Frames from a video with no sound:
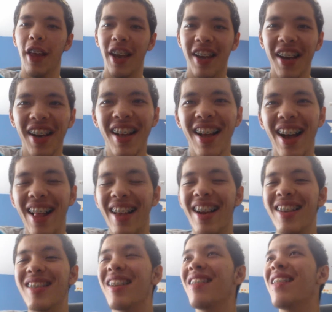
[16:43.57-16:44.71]
Like
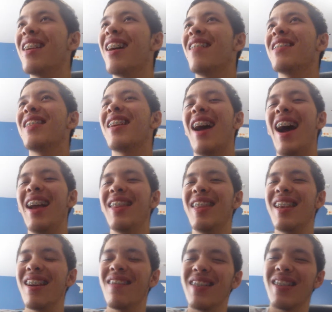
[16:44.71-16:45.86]
I suddenly got, I was like, I
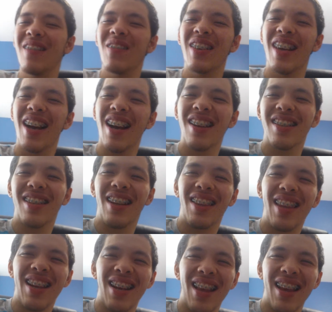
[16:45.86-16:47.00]
think I was somewhere else. And I
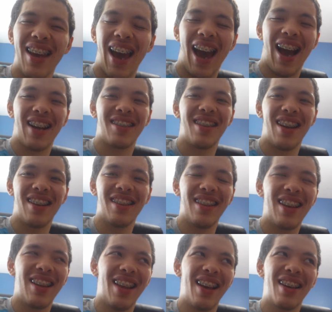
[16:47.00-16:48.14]
think I like
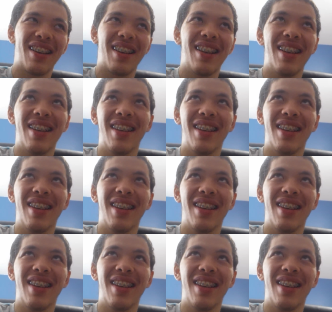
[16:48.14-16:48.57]
accidentally like